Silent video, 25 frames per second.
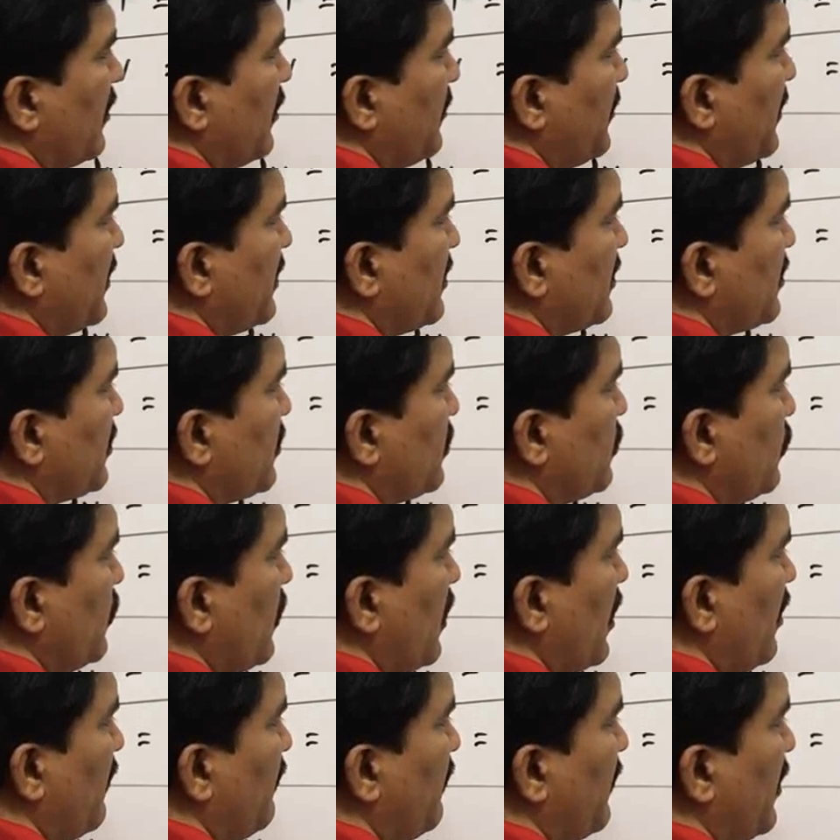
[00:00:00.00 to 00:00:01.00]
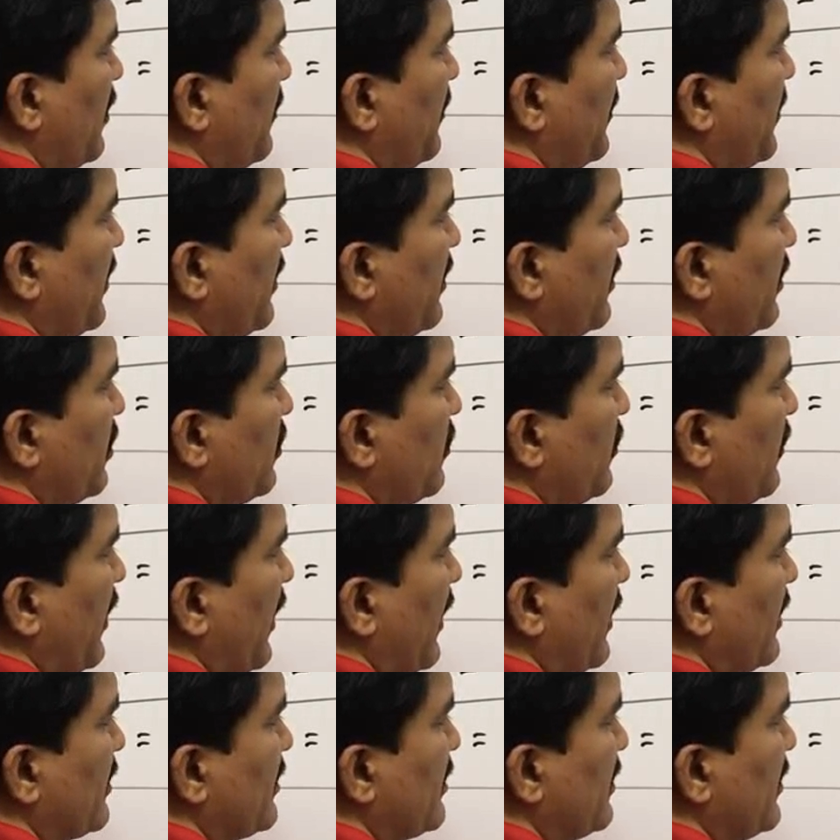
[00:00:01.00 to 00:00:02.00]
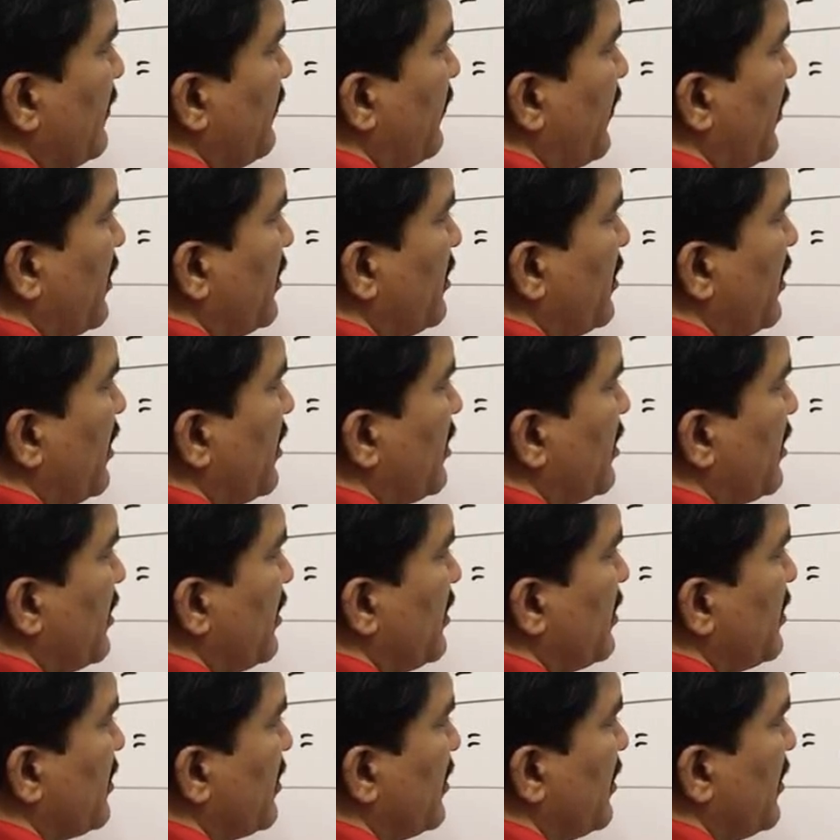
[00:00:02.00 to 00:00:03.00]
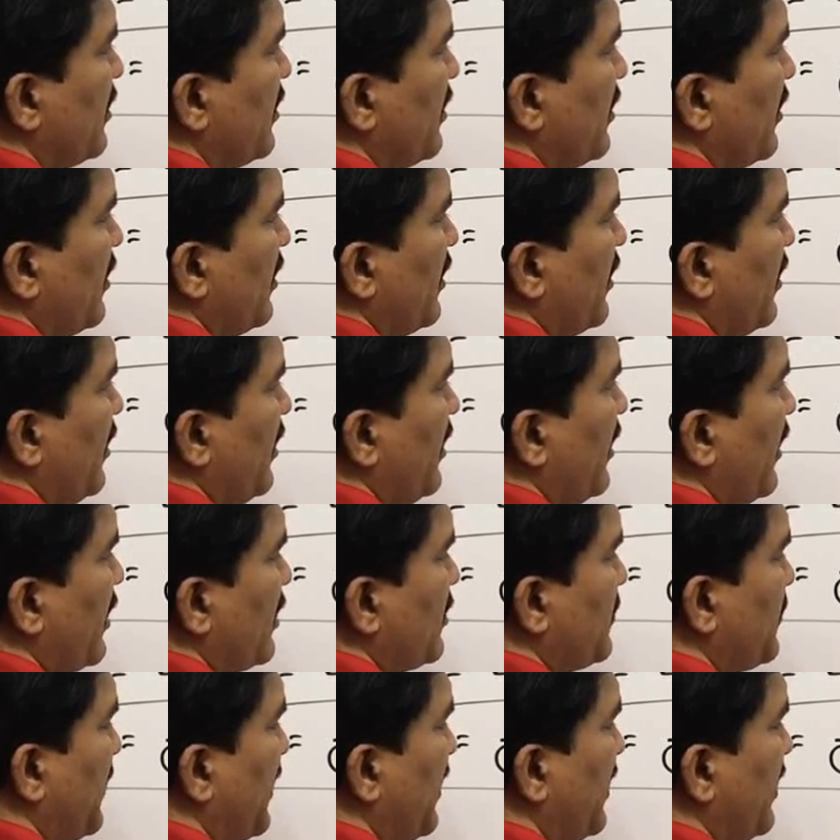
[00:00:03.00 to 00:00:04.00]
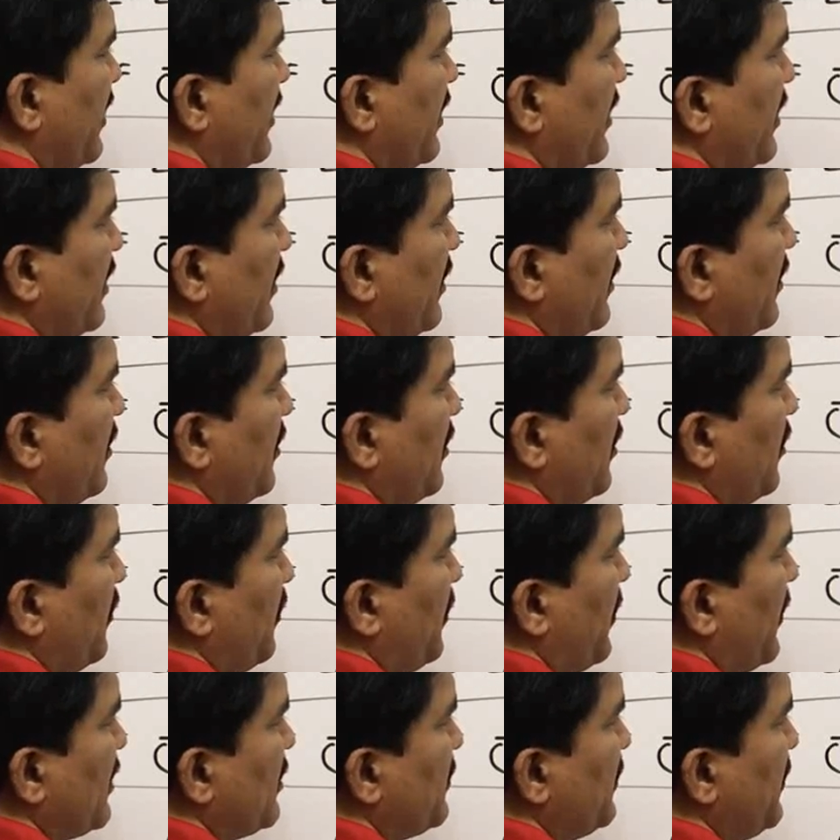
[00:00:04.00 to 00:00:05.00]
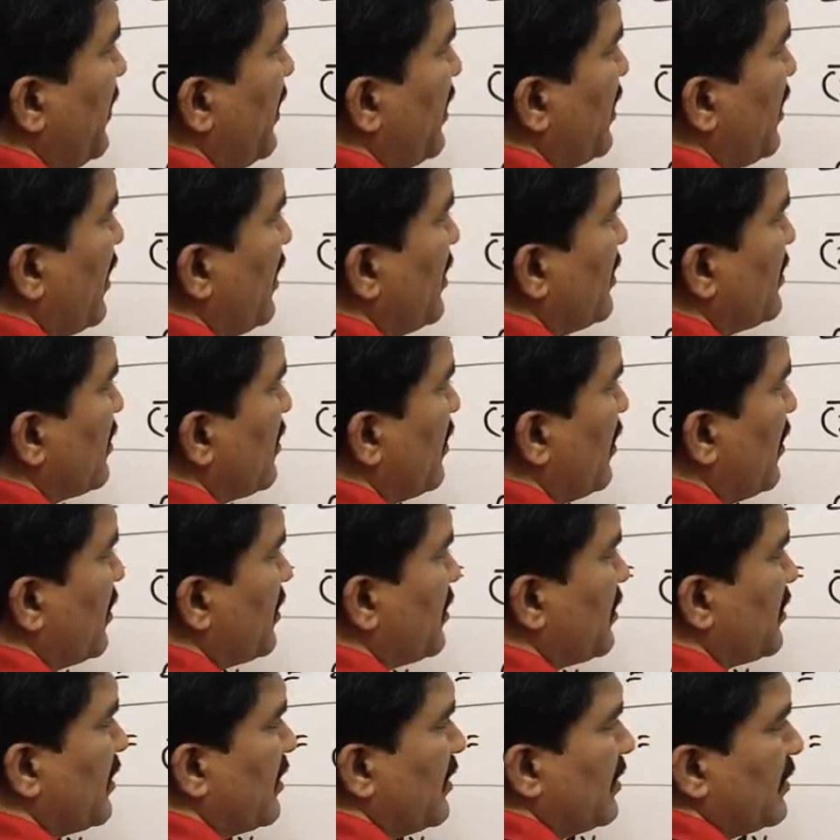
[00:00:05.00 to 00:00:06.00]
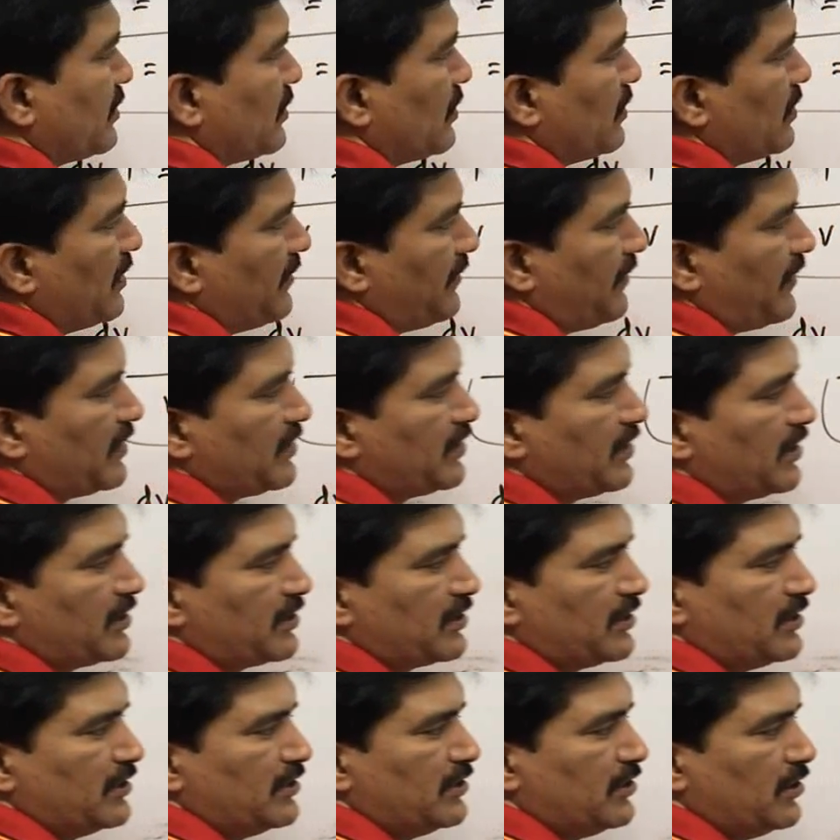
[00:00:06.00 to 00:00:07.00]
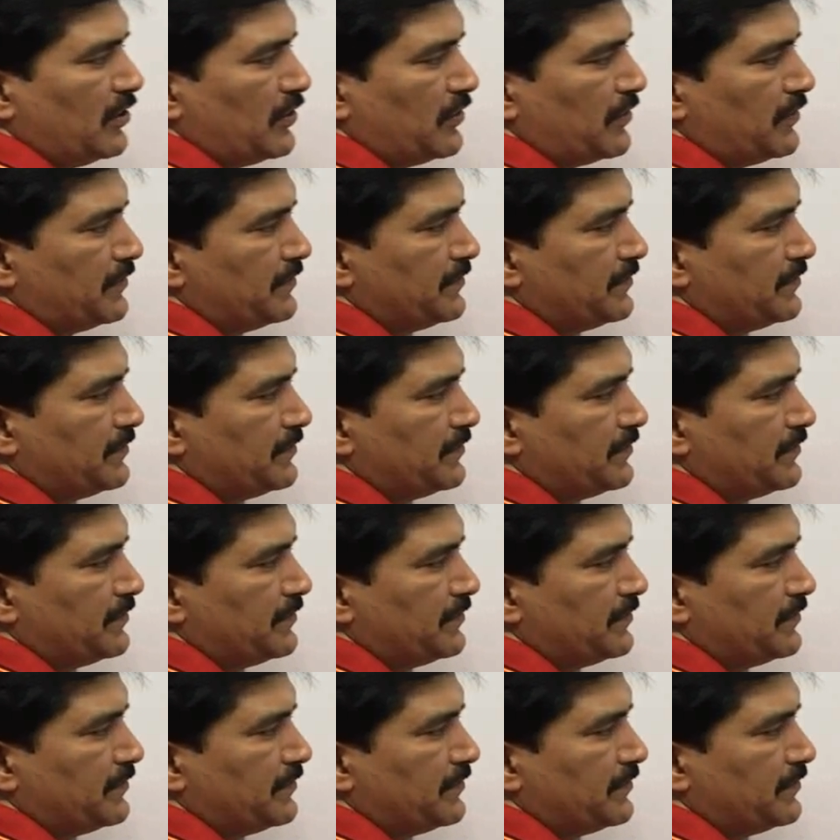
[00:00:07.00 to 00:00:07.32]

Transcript: means 2 alpha into x differentiation is dx by dt plus beta is constant, so differentiation is 0.